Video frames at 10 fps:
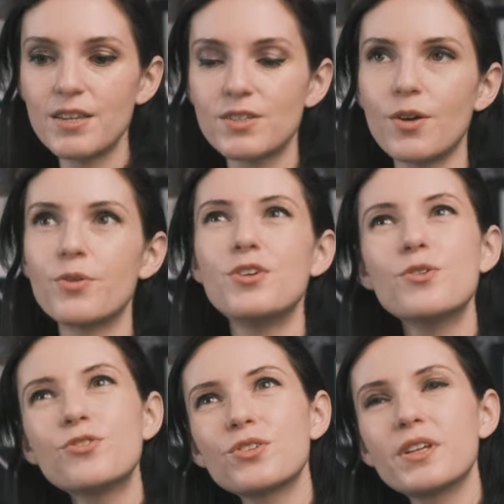So
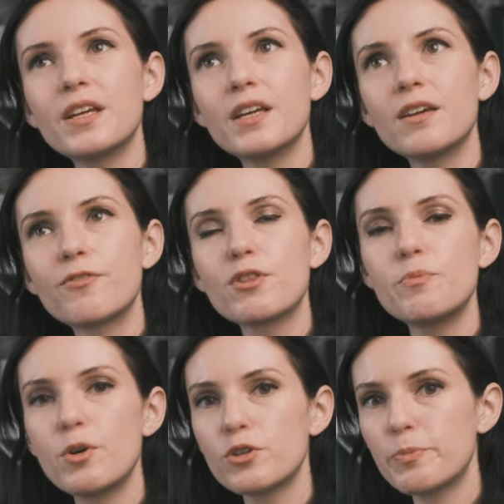usually, for the
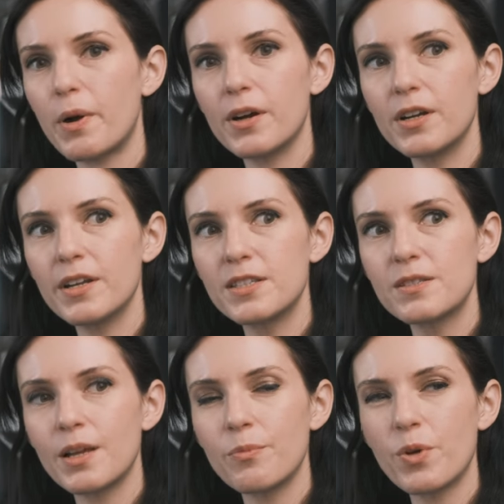most part, it's
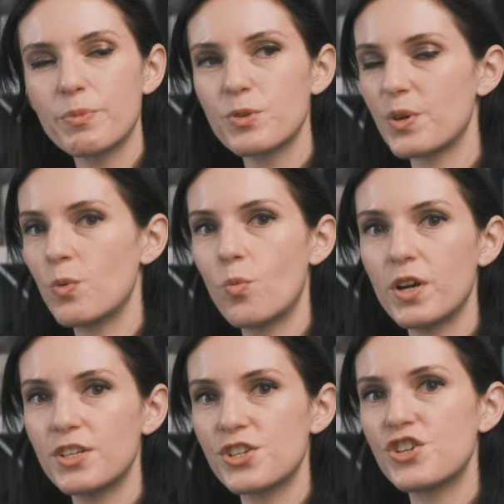somewhere between
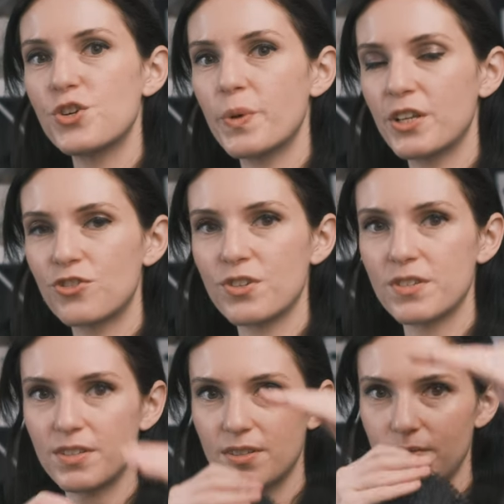one to two
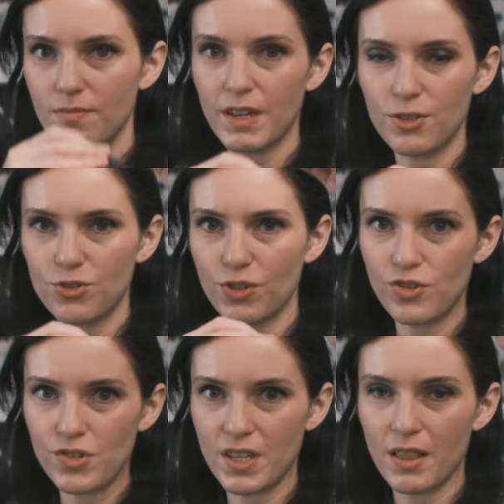inches that it
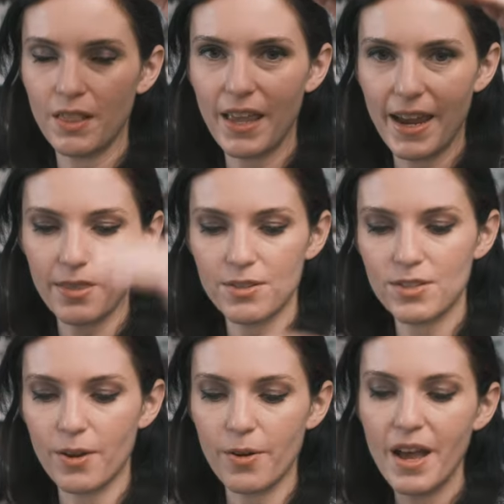stretches in length.
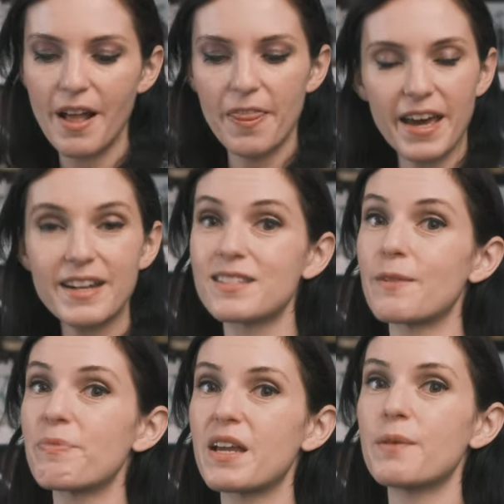So that is
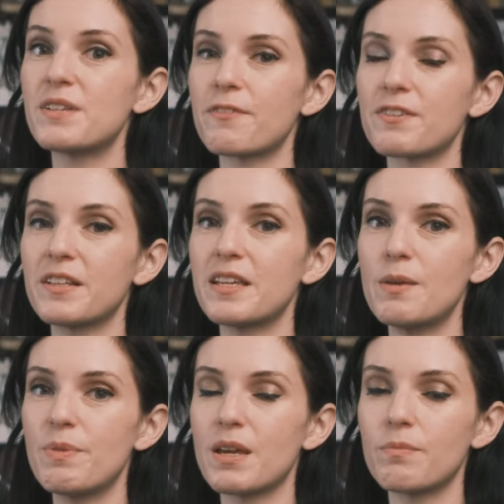something I'm definitely
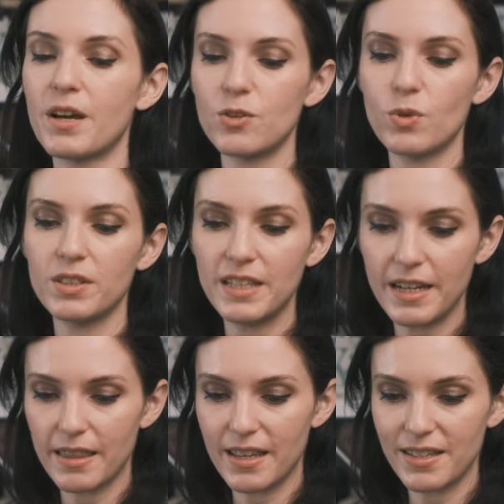keeping in mind while
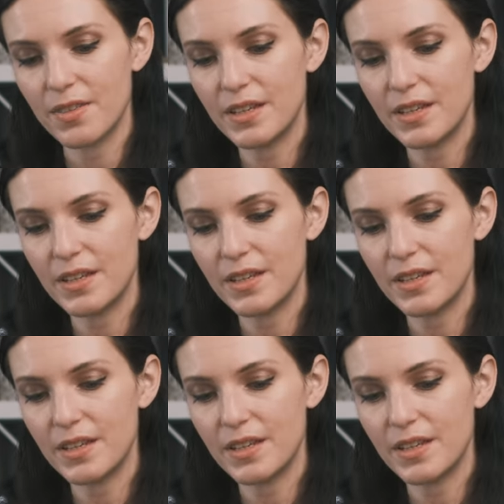knitting this.